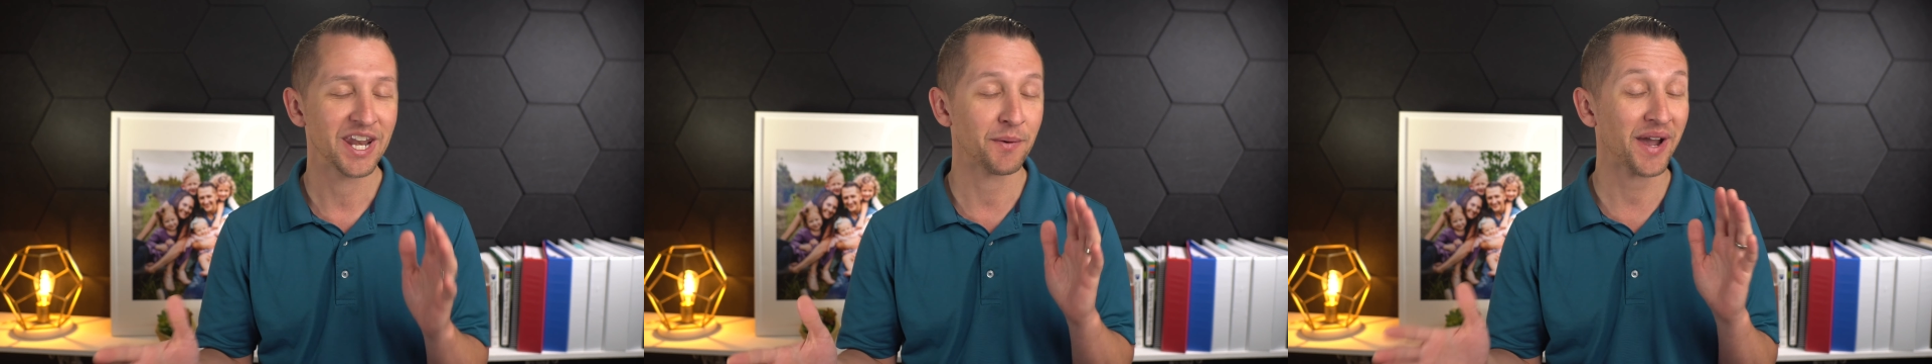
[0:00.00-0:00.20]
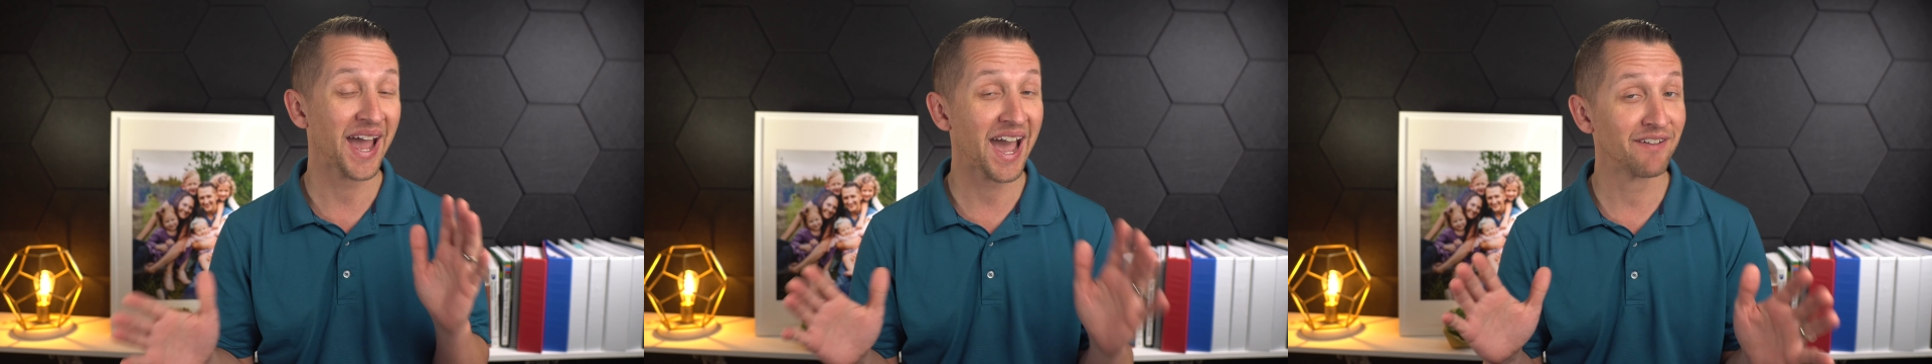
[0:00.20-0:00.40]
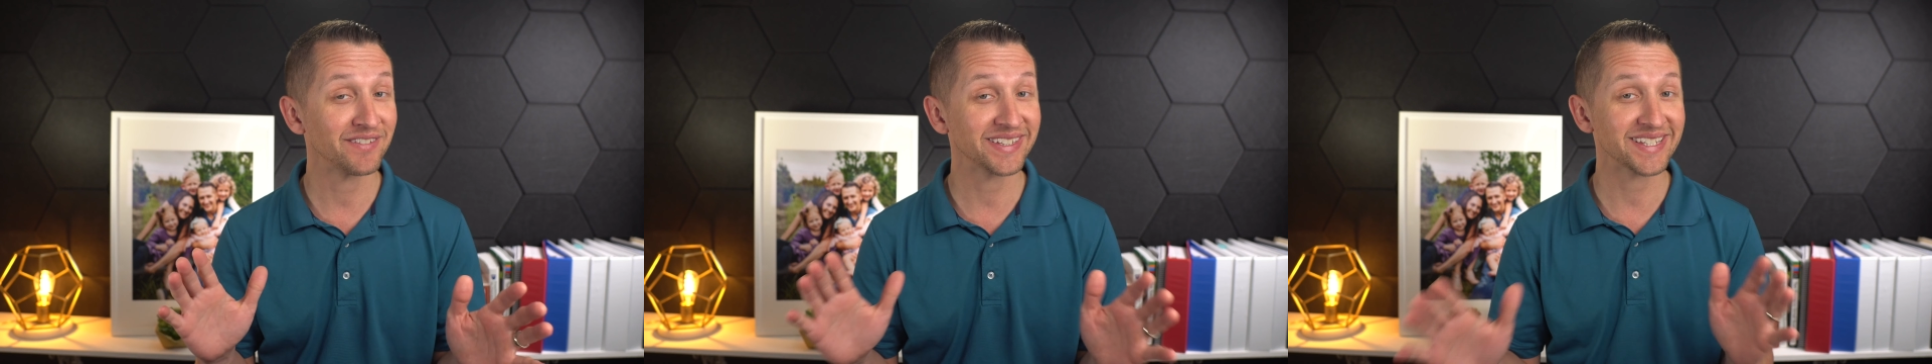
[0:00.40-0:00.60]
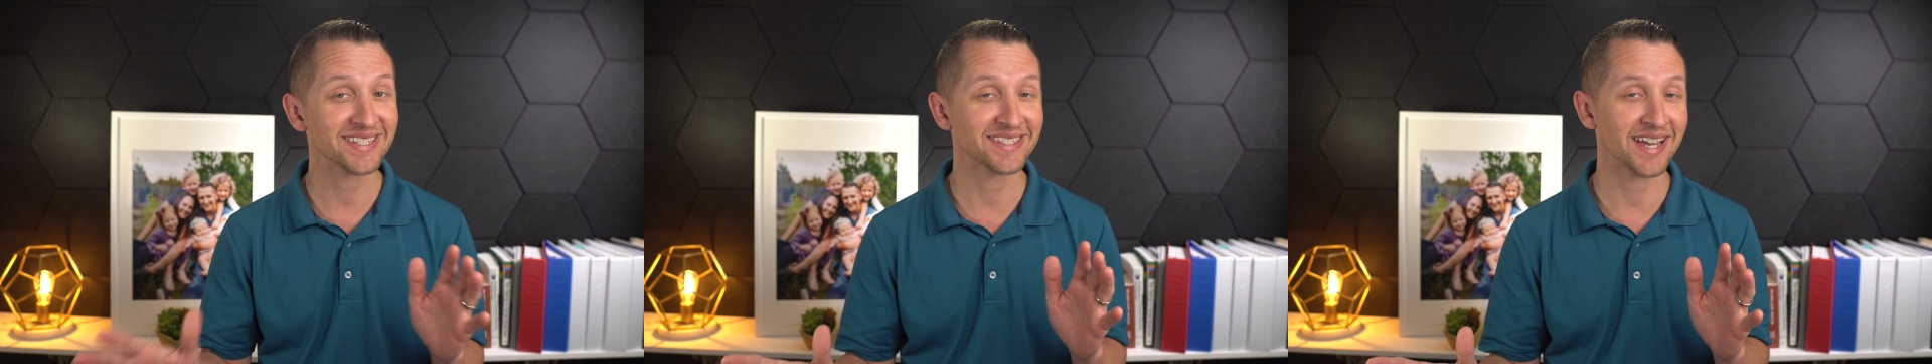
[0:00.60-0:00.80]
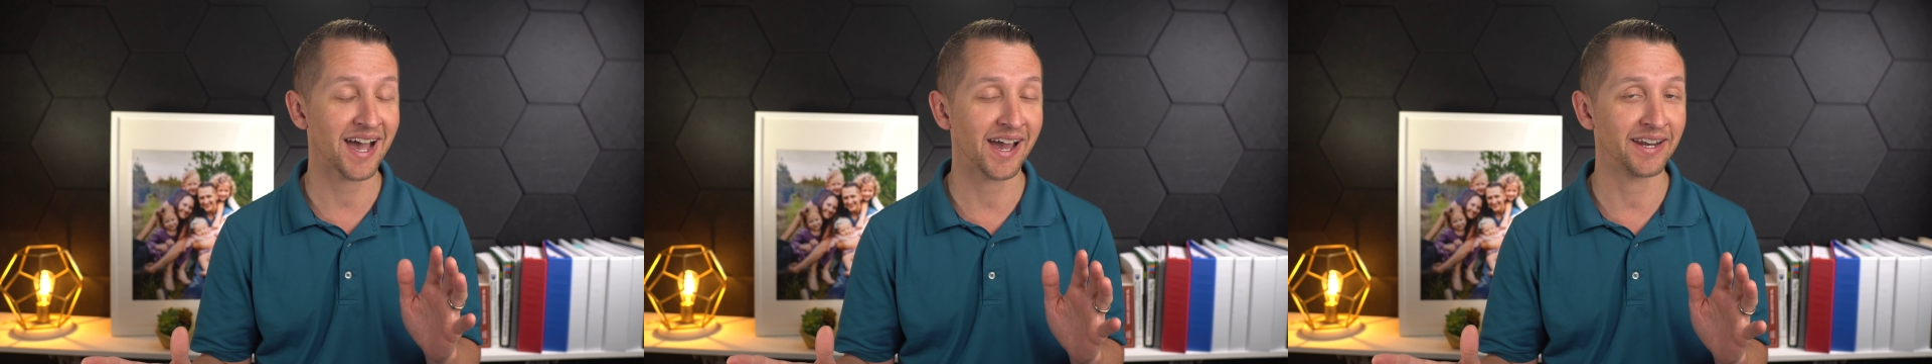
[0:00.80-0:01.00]
Now, I haven't
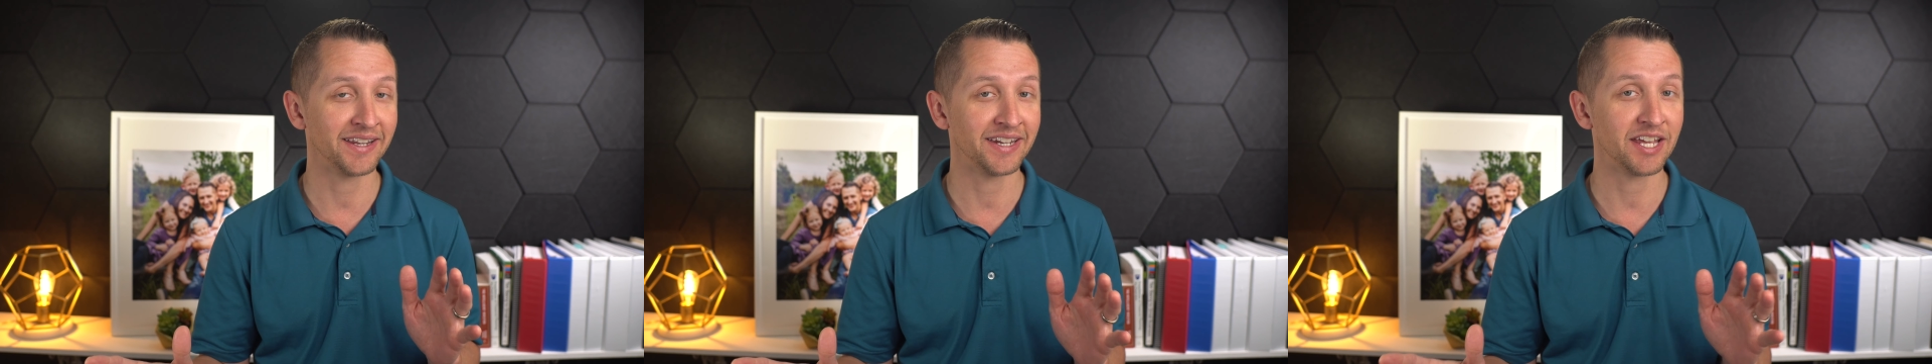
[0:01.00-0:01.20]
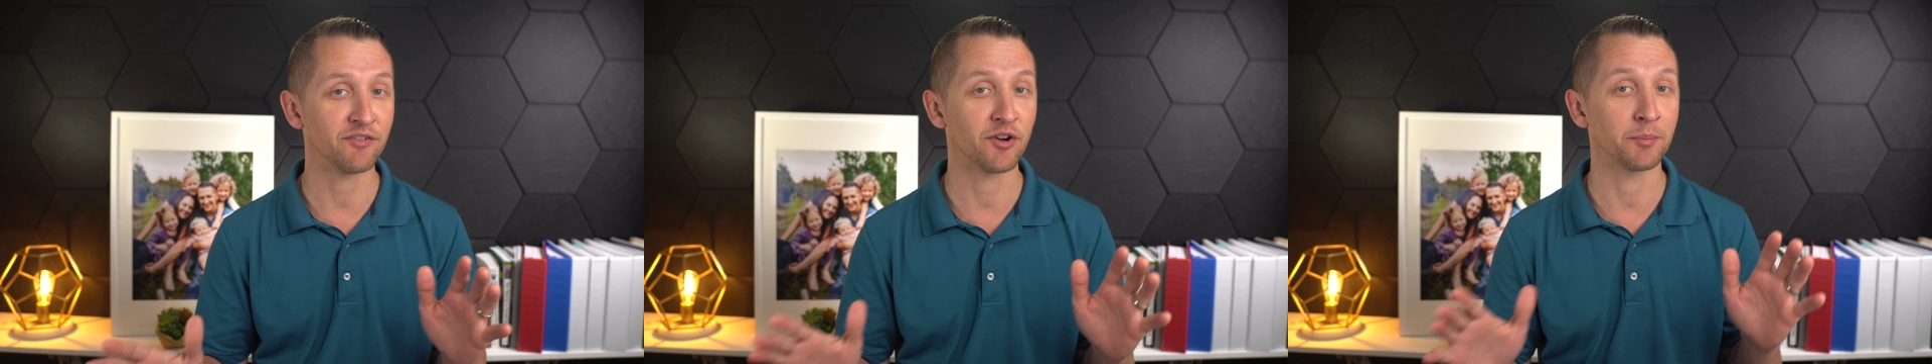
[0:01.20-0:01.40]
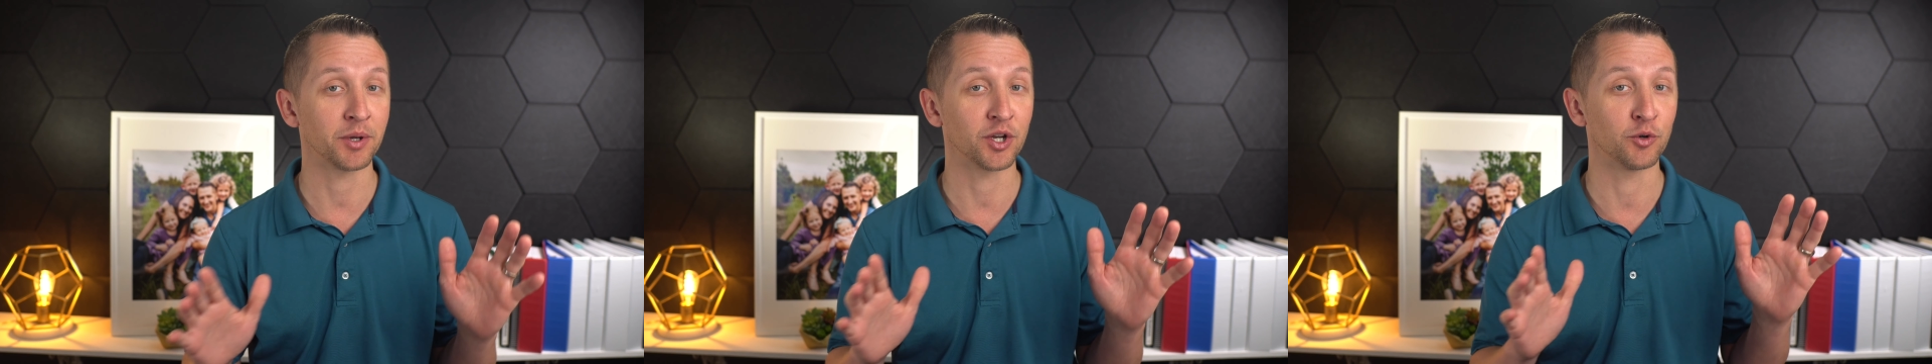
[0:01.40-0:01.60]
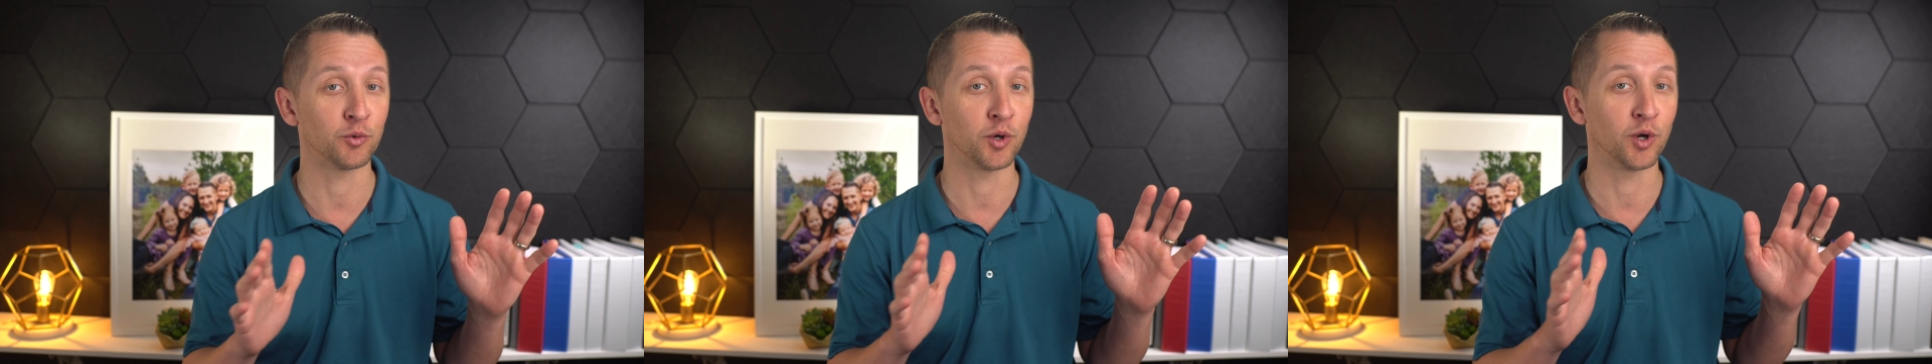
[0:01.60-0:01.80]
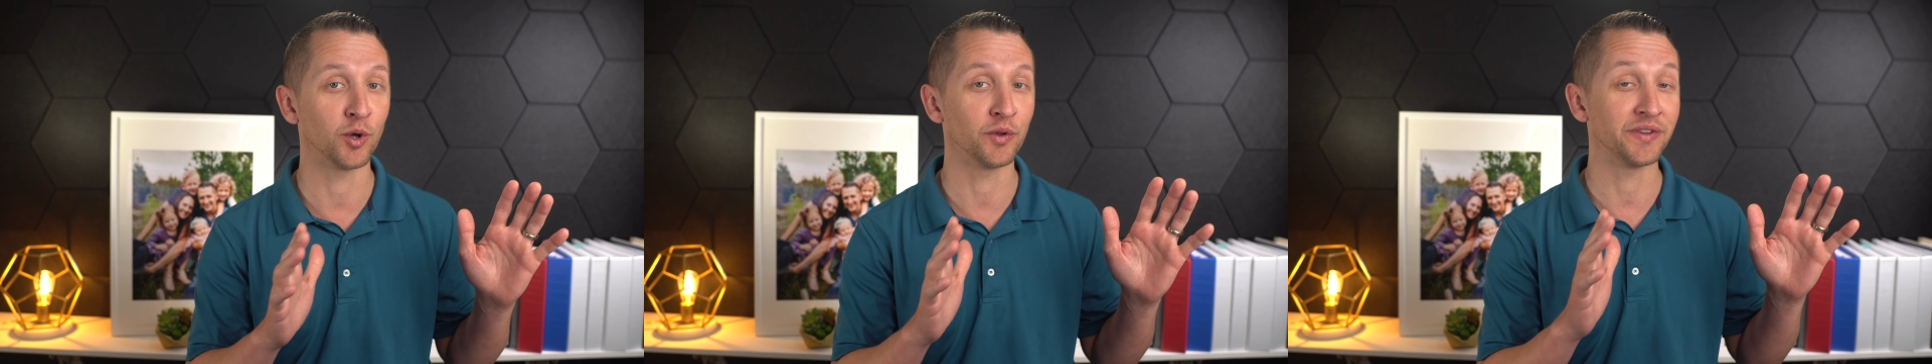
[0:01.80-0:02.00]
decided if I'm going to
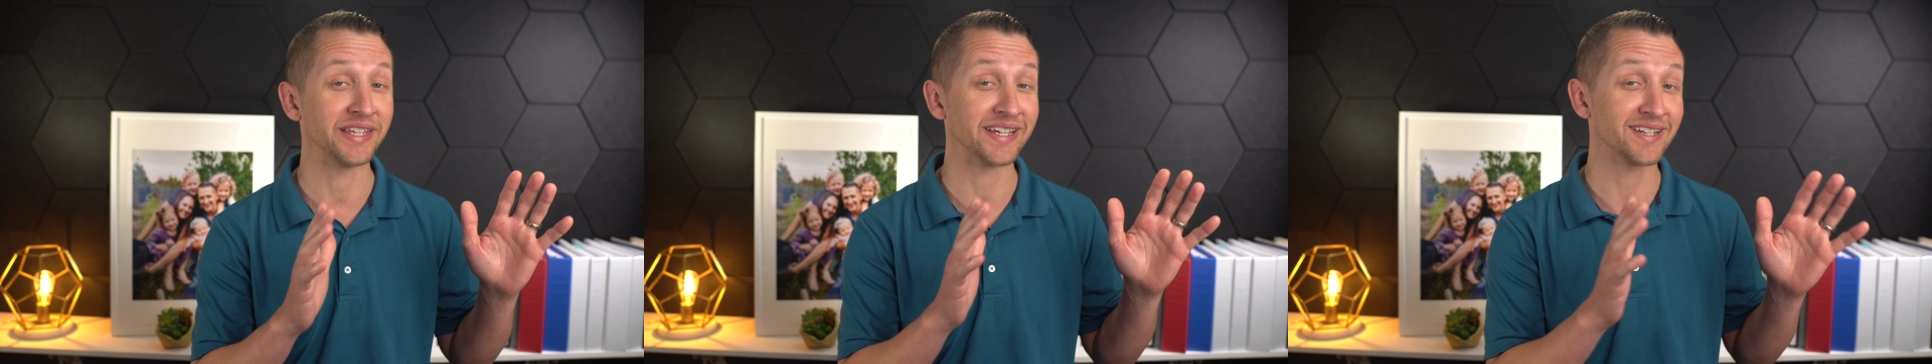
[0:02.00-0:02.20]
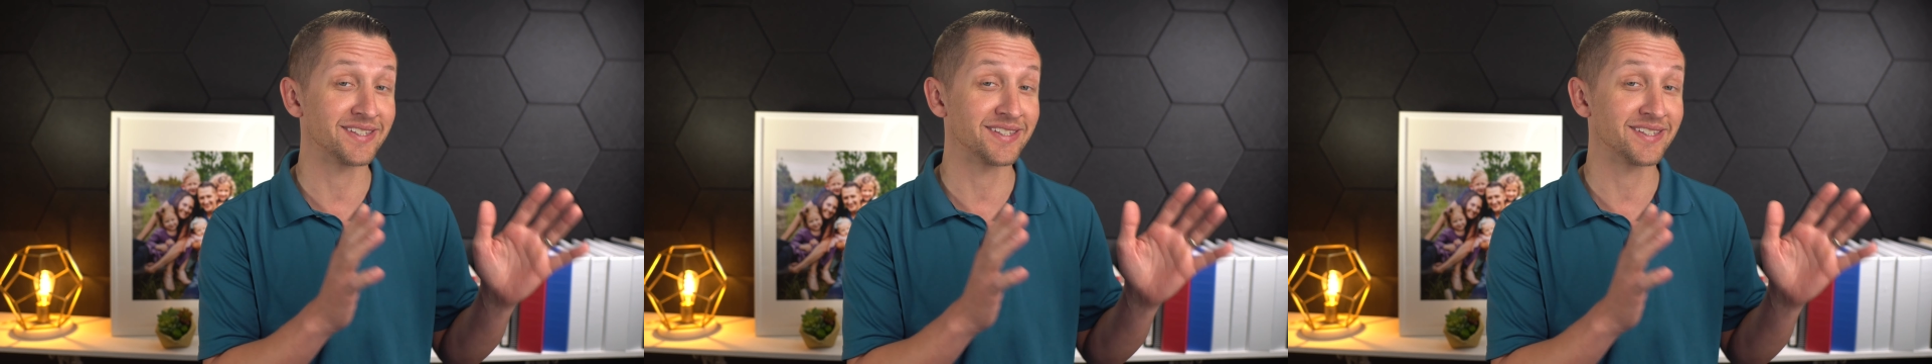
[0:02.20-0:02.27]
roll the